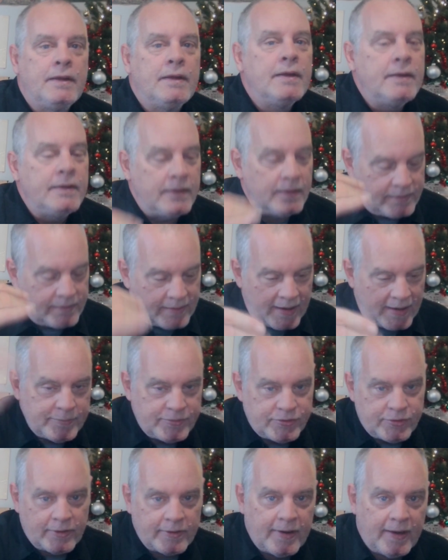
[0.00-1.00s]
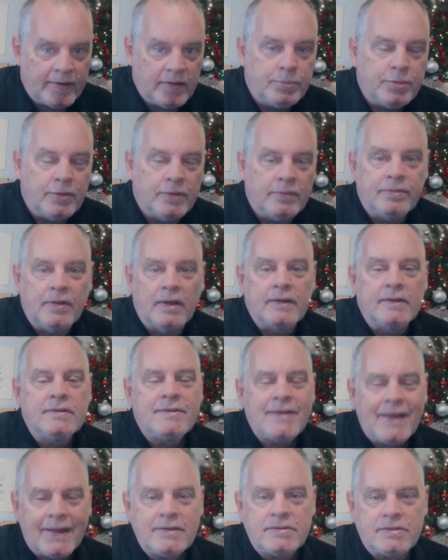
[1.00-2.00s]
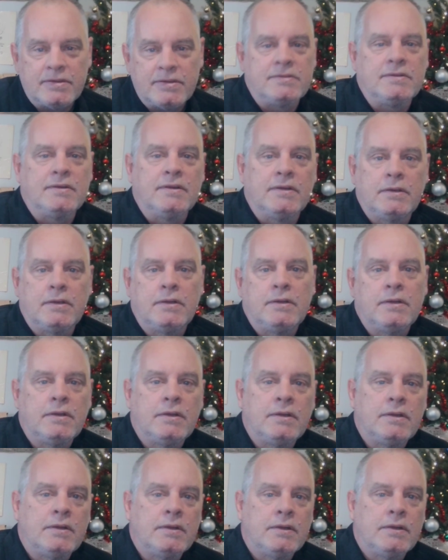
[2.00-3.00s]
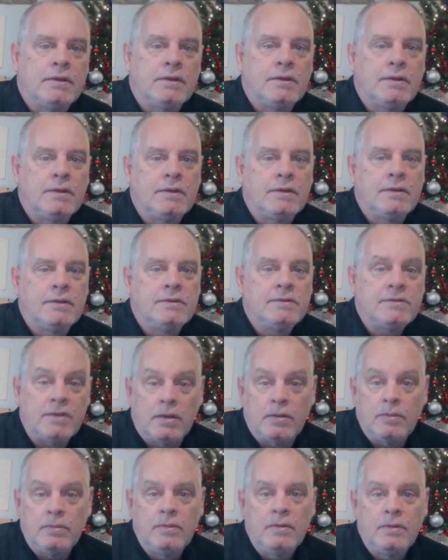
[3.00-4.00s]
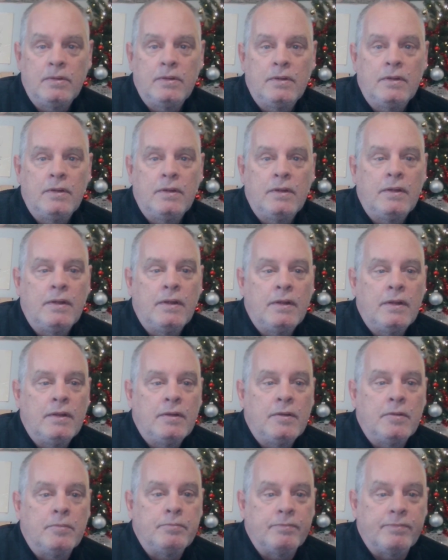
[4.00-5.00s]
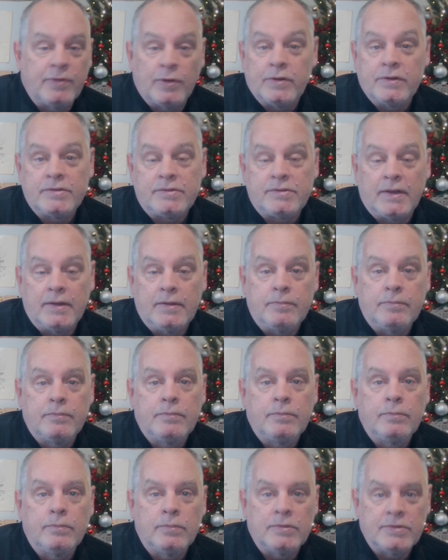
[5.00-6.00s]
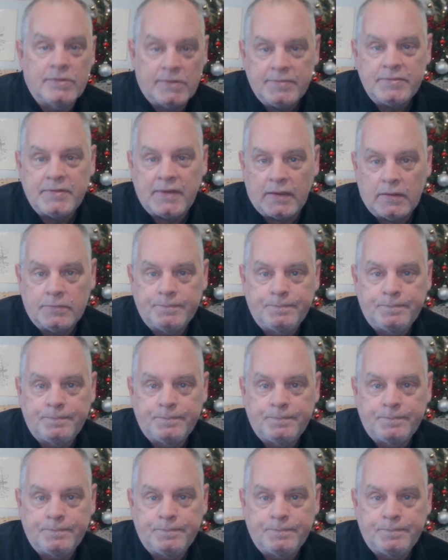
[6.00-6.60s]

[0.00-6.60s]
you damn sure had to put fucking Texas in. So Florida State was left out.